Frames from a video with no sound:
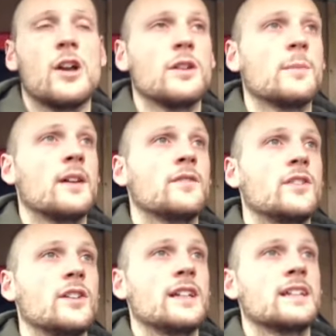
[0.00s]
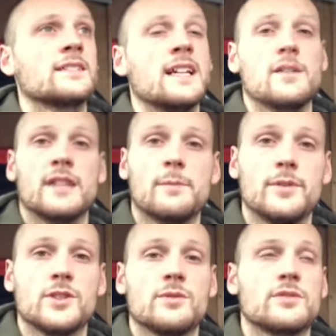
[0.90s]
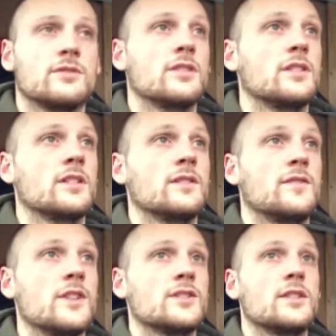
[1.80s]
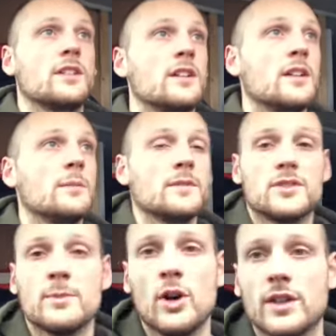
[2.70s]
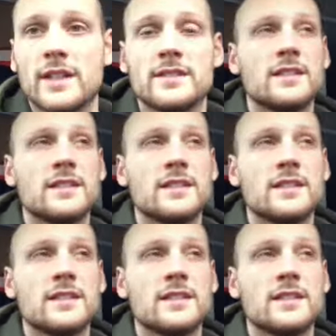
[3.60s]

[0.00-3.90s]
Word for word: only about 40 yards out, that produced a, a fish um, this morning.